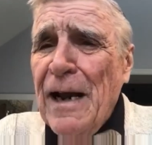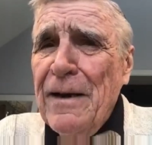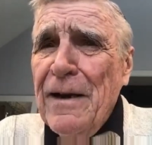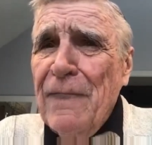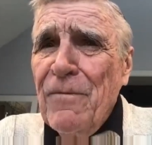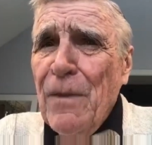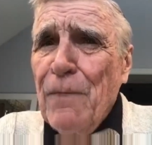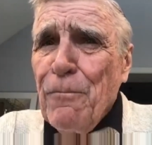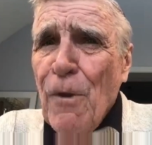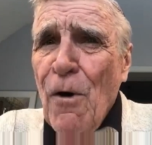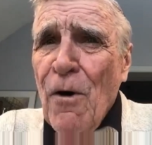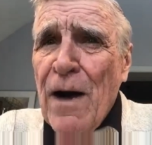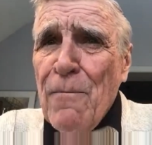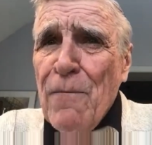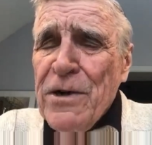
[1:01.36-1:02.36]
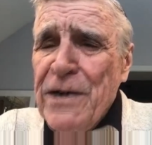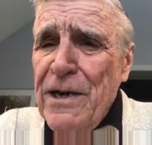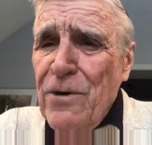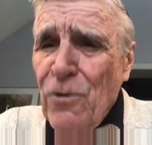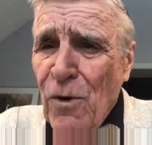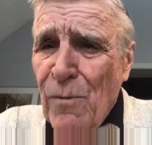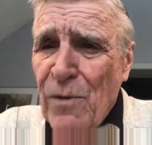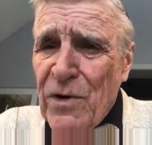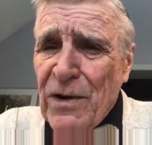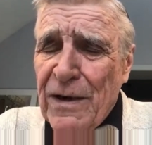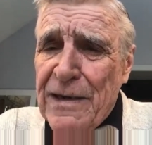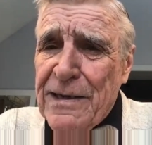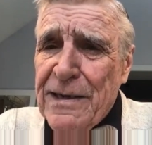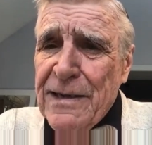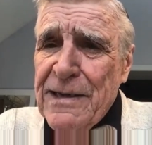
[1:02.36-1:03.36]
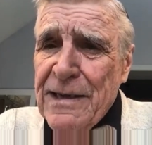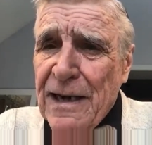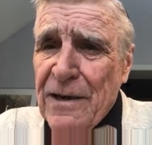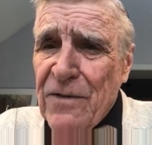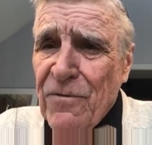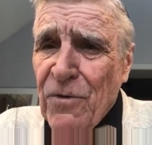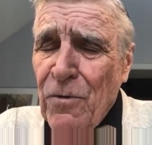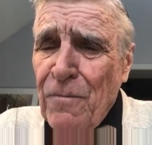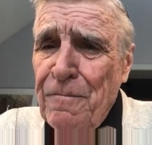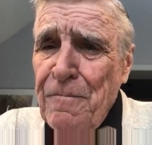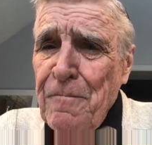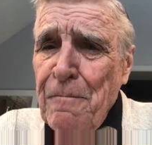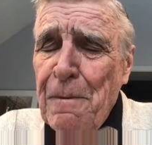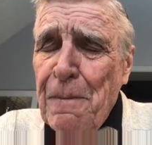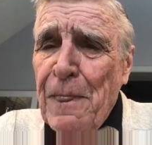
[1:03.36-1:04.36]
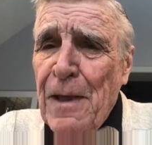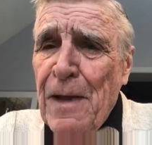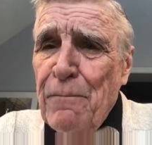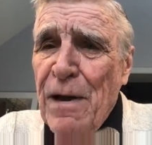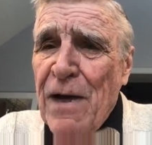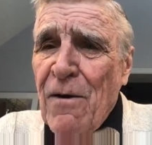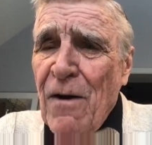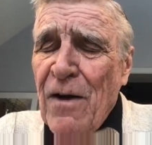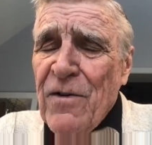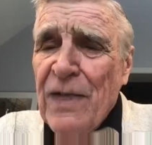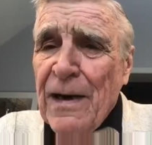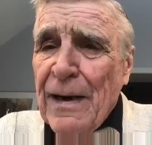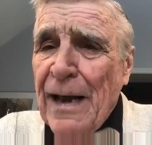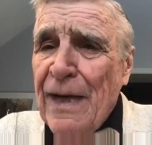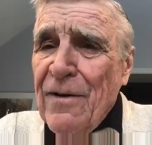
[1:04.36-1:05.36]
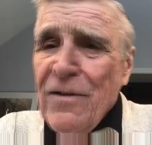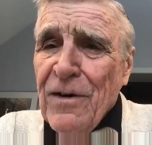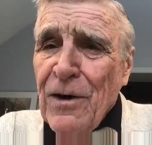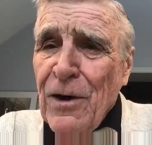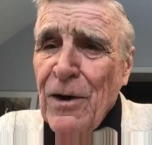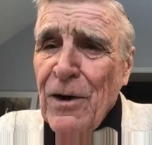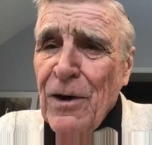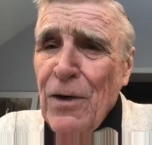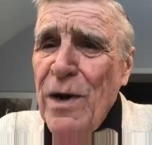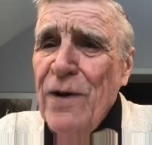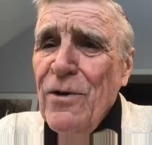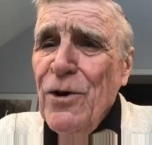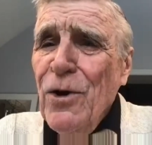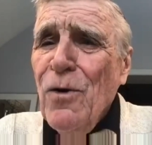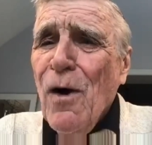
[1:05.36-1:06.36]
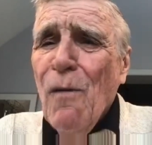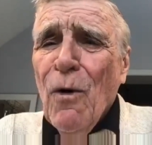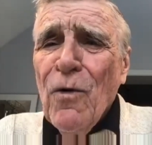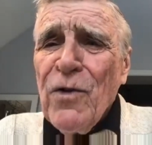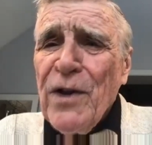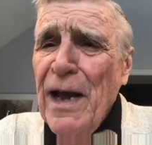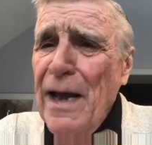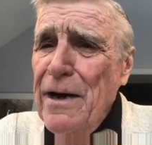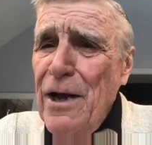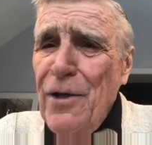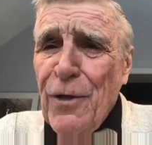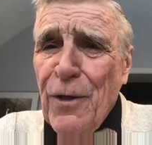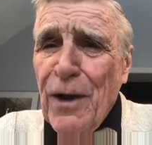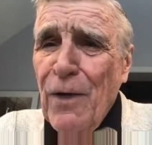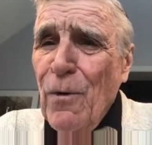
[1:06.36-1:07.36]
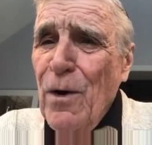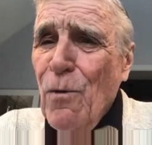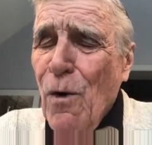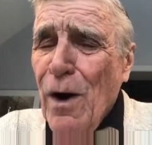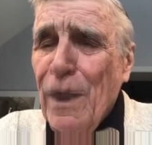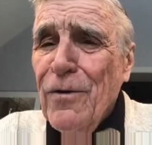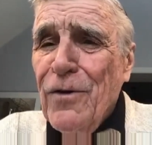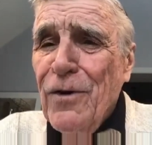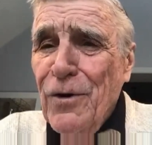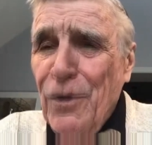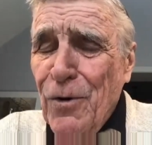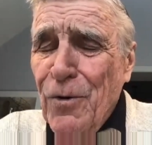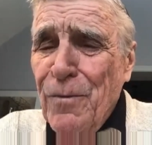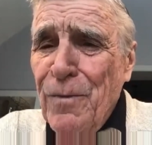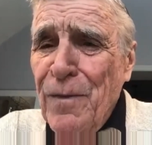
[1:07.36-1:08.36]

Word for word: and the, the program was enormously successful because they let us alone. We could do almost anything we wanted to do.